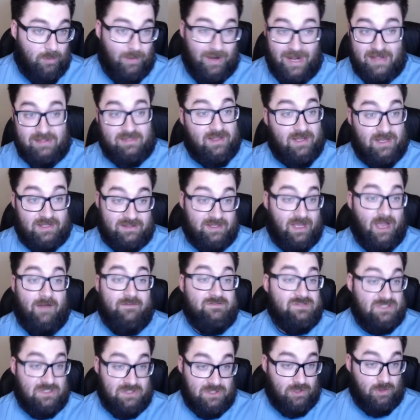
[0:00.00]
And I think that they
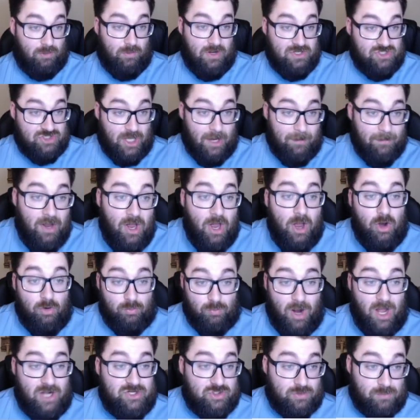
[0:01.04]
obviously did a great job.
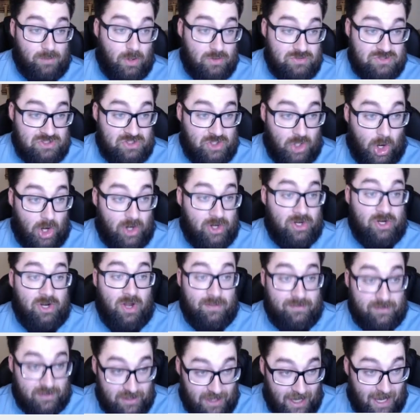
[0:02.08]
Roger Rosengarten,
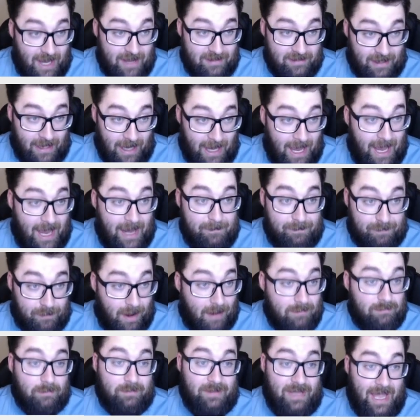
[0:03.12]
another guy that I
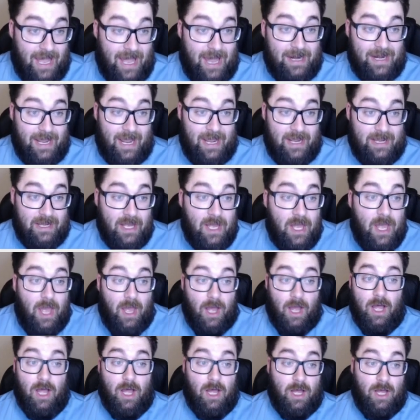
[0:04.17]
probably had a
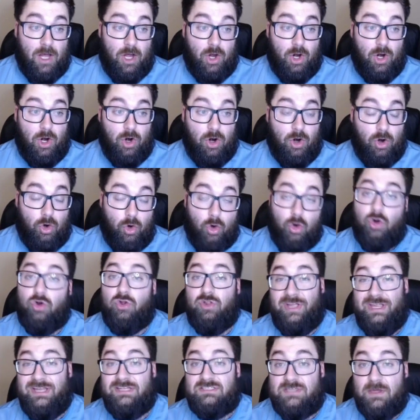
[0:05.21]

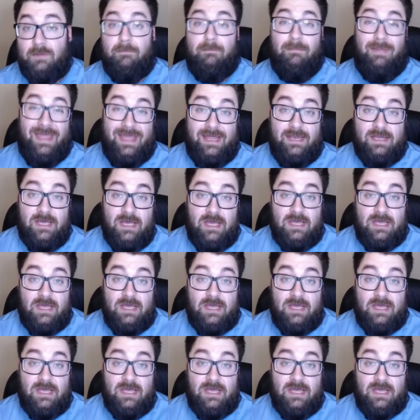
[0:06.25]
early to mid